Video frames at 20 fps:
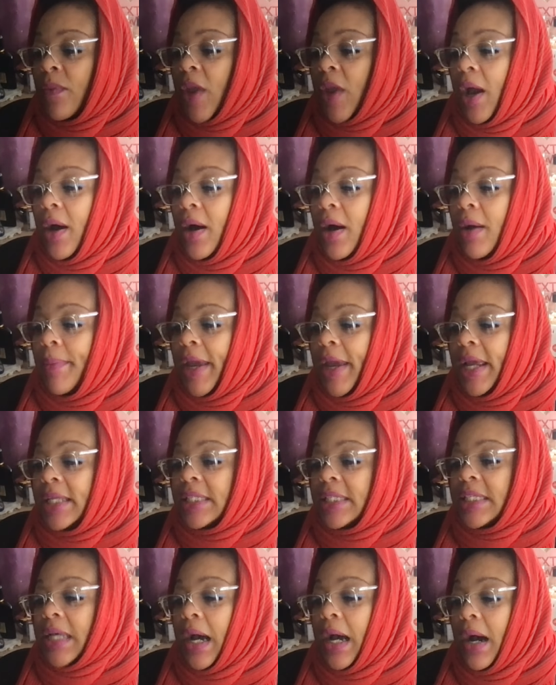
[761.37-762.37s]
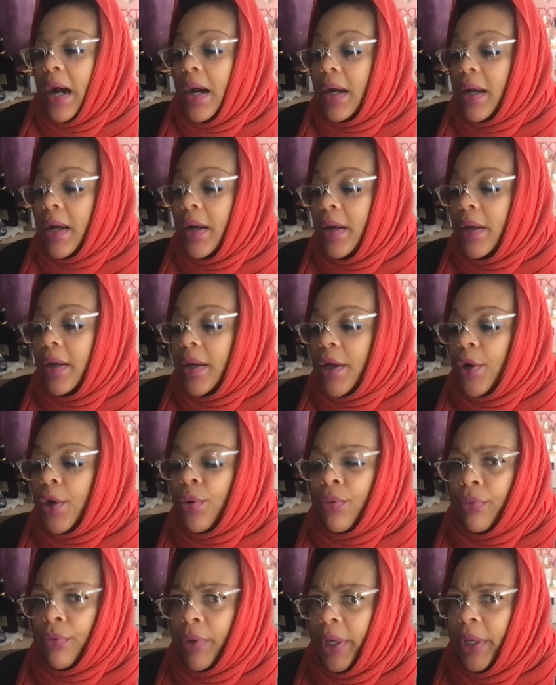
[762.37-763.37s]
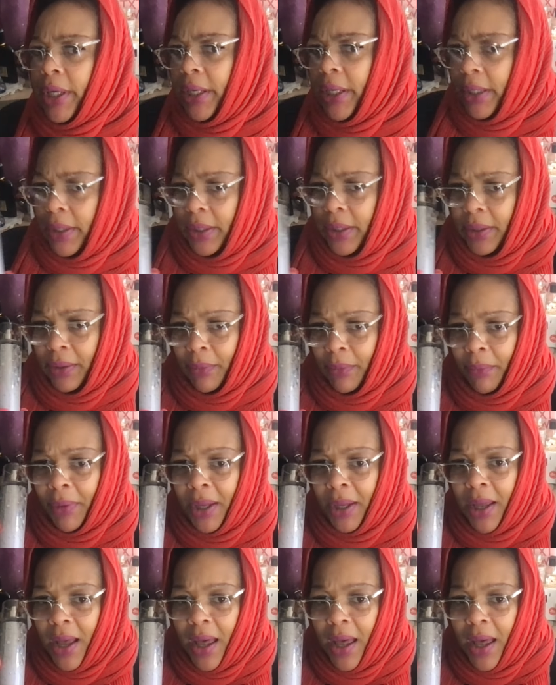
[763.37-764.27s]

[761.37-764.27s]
Um, and Tonka cream.